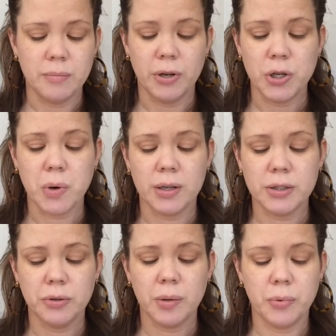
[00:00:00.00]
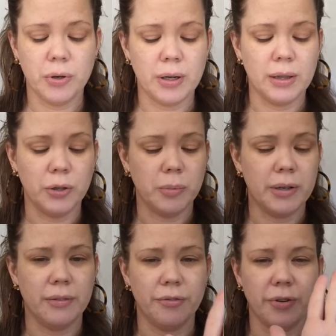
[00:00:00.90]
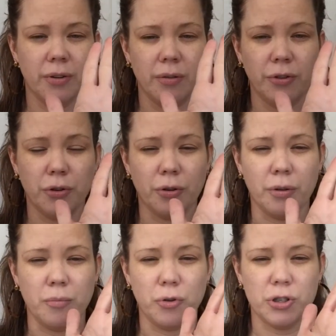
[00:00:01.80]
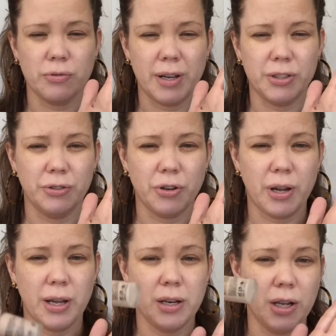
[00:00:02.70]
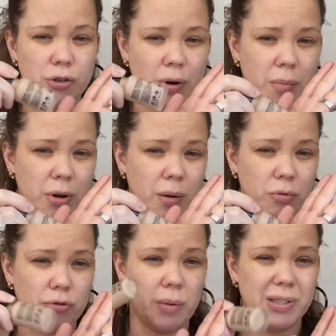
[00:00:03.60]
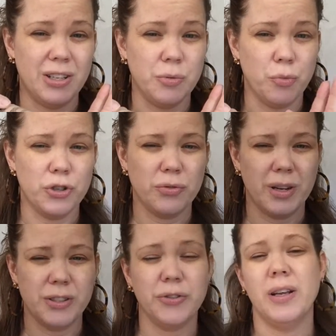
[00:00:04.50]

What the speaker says: But you also can put a little bit of your moisturizer in your hand and drop a couple drops in your moisturizer,